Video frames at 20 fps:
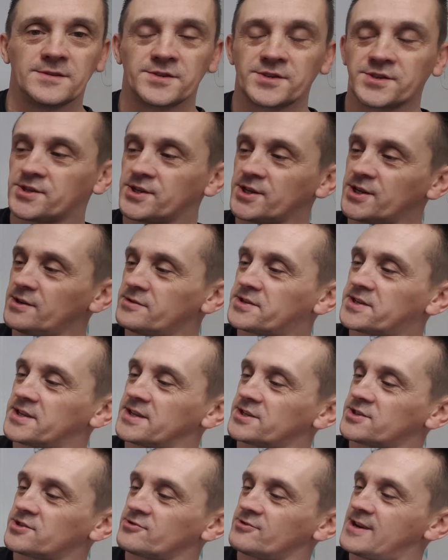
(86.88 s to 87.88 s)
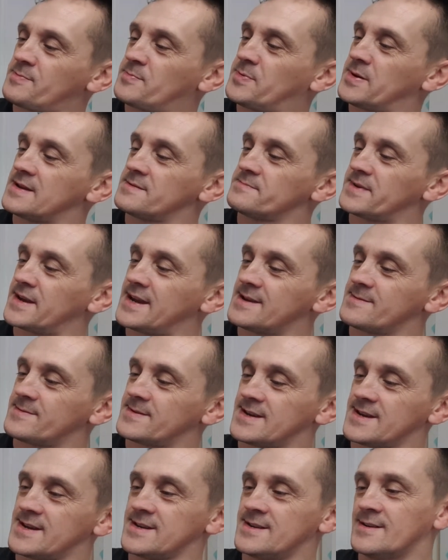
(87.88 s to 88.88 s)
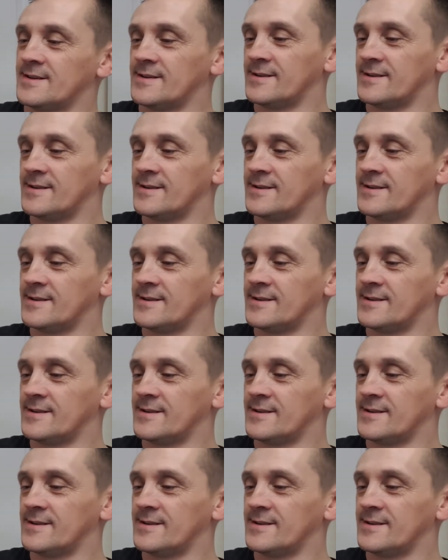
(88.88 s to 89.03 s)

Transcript: Juice is dripping, baby!